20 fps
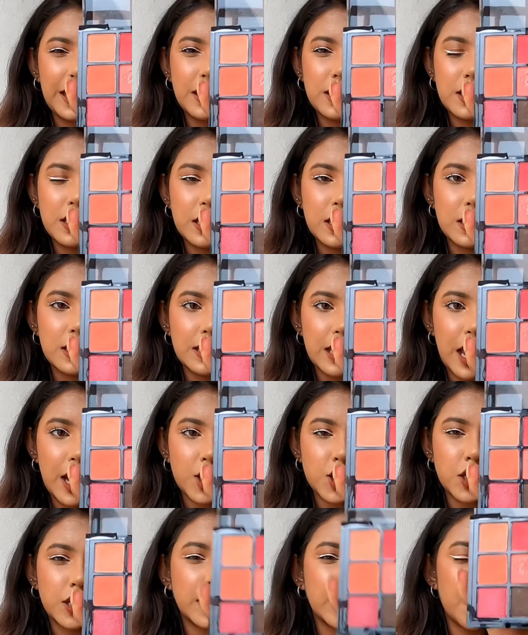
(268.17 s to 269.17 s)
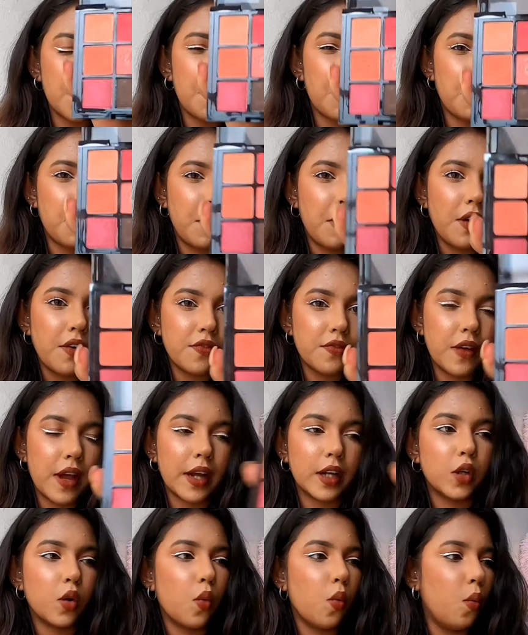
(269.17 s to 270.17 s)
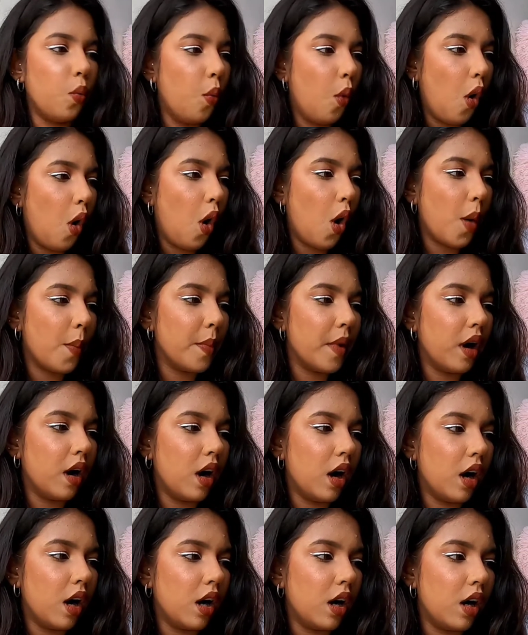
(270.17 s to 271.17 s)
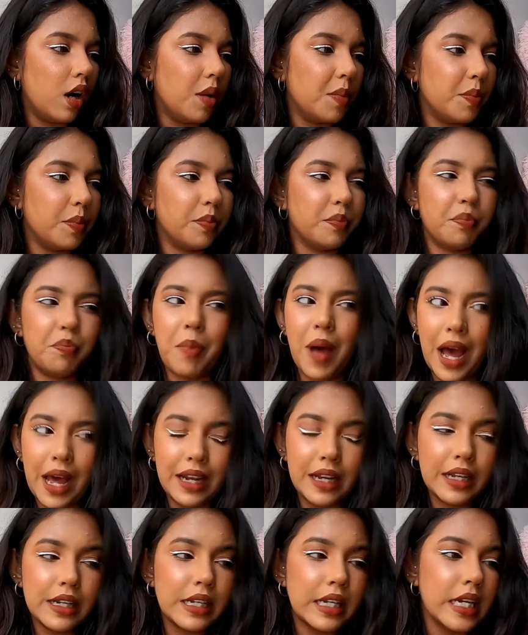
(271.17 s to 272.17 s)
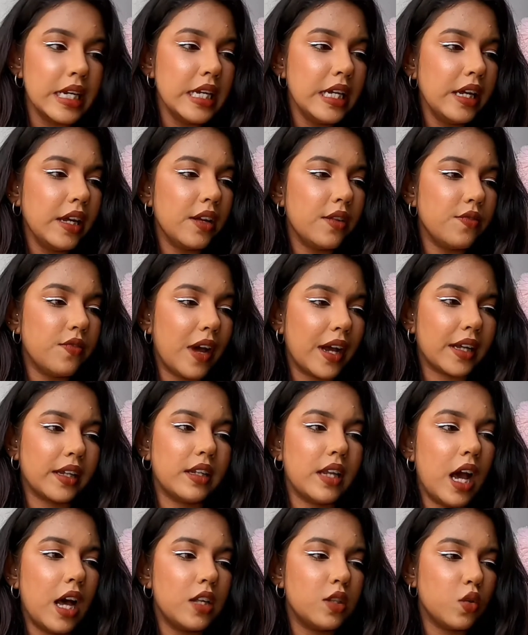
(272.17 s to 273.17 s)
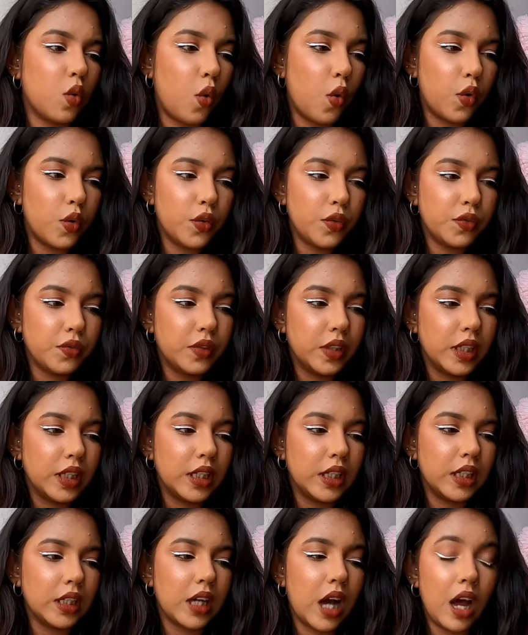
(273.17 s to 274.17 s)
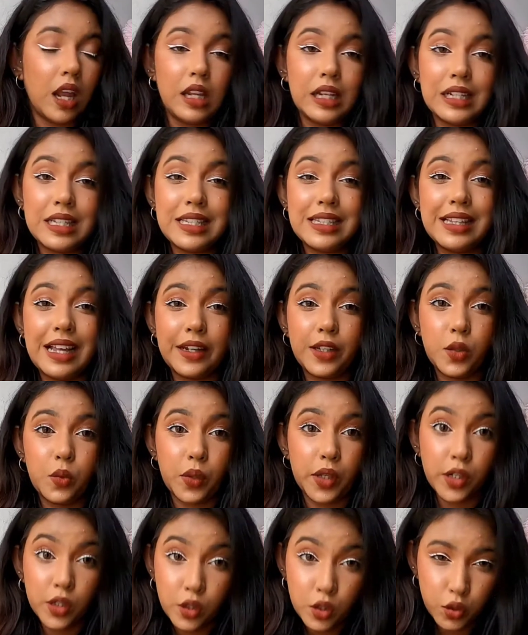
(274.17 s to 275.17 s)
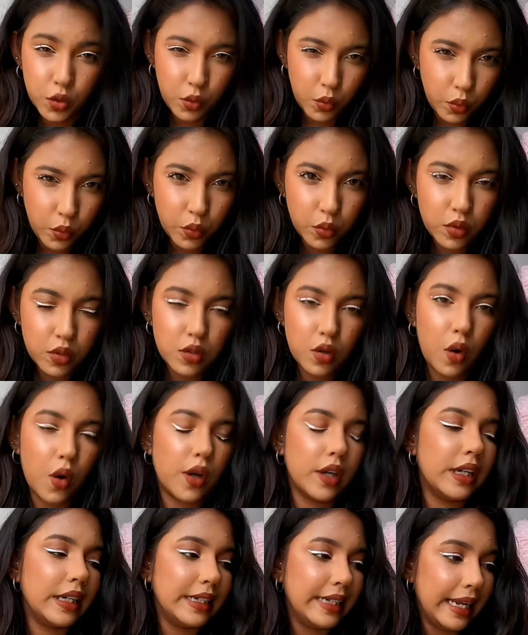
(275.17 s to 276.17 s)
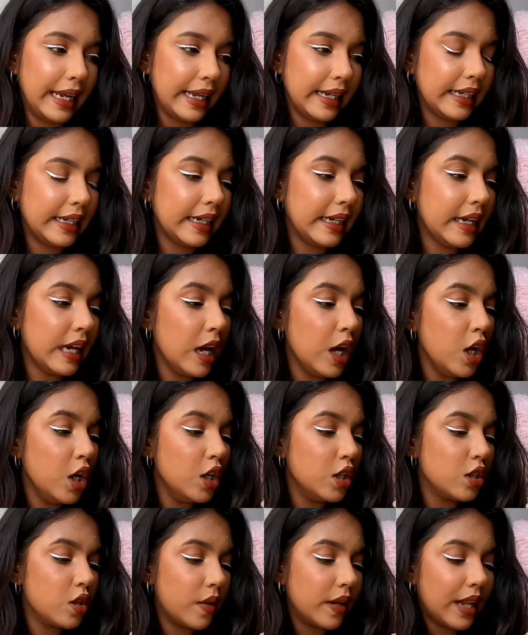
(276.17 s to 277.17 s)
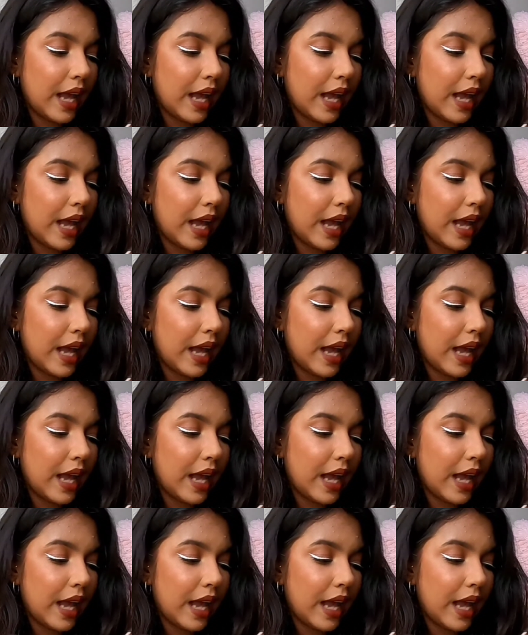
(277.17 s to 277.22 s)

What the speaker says: It is actually a perfect warm palette. In fact, it has all of the colors that you can use on a daily. So